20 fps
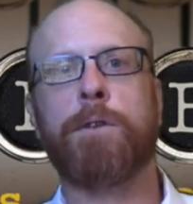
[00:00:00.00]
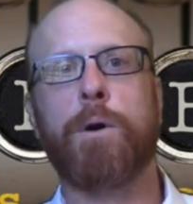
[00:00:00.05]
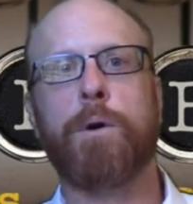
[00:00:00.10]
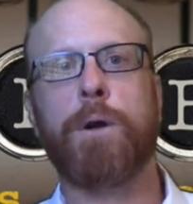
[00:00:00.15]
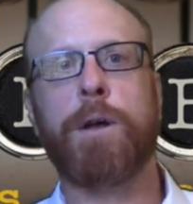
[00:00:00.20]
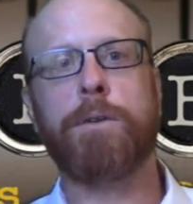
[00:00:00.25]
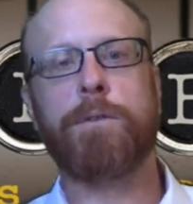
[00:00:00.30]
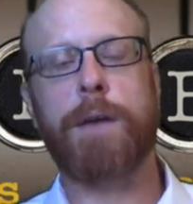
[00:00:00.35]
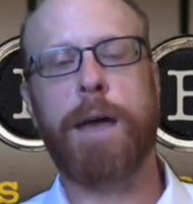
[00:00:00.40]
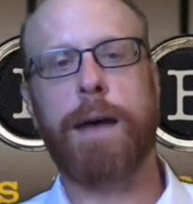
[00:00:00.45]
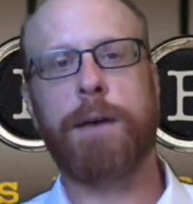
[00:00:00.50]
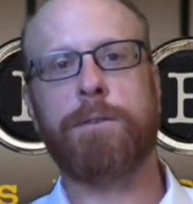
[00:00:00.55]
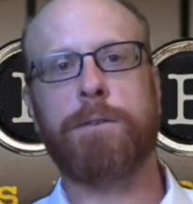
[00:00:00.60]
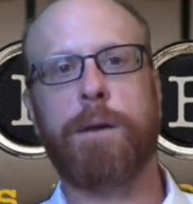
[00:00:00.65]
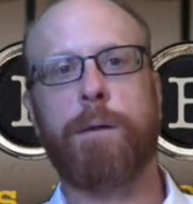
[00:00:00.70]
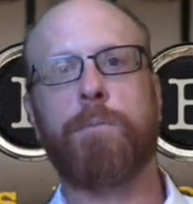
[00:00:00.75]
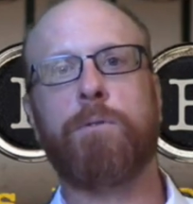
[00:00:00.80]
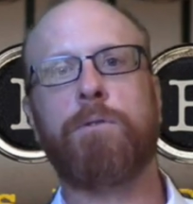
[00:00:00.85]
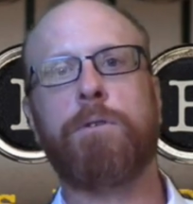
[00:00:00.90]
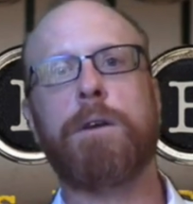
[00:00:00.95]
known as
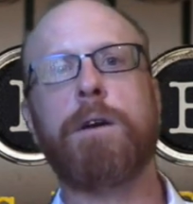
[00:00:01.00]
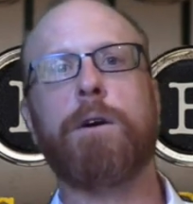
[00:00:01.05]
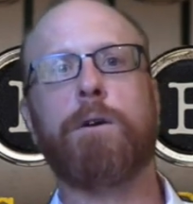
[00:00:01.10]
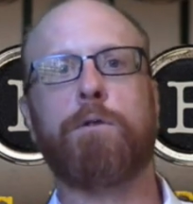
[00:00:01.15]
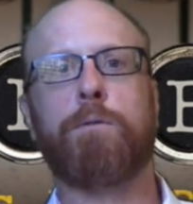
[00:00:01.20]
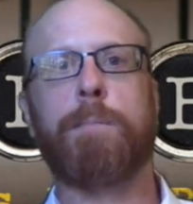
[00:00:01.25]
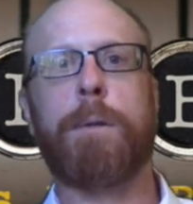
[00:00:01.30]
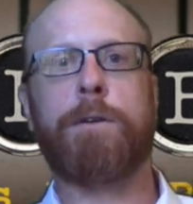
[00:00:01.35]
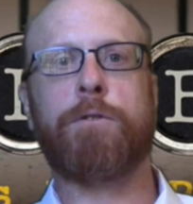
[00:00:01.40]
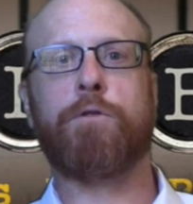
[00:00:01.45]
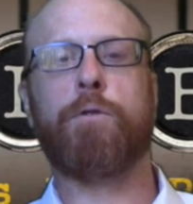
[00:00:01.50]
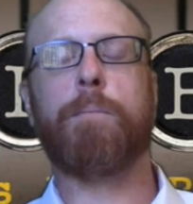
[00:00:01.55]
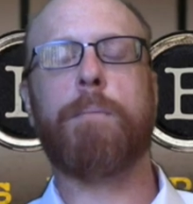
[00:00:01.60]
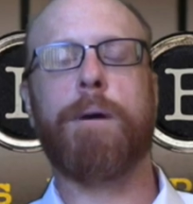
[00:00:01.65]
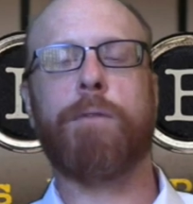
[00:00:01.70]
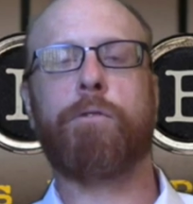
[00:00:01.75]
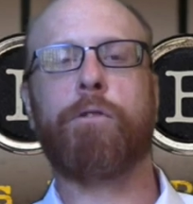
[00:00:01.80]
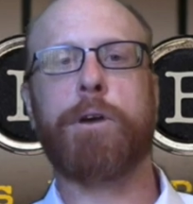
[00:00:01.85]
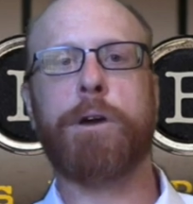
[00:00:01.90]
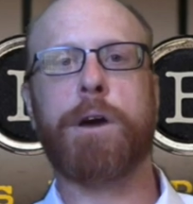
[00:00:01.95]
SMC, or special
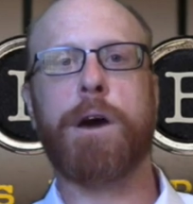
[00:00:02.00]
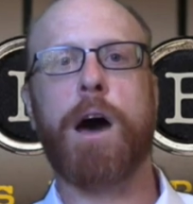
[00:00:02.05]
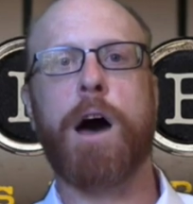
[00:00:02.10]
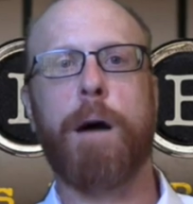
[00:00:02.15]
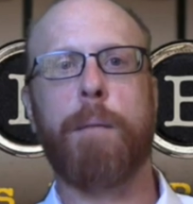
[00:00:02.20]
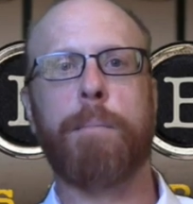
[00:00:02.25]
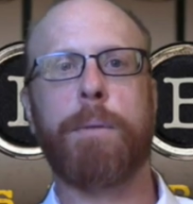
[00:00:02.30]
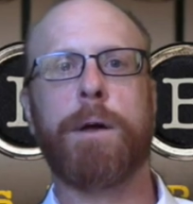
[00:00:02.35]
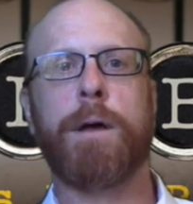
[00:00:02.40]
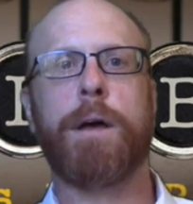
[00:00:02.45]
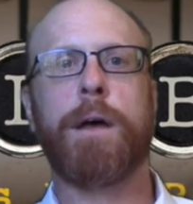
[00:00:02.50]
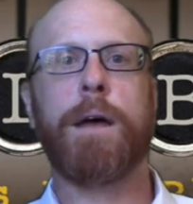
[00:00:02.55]
monthly comp.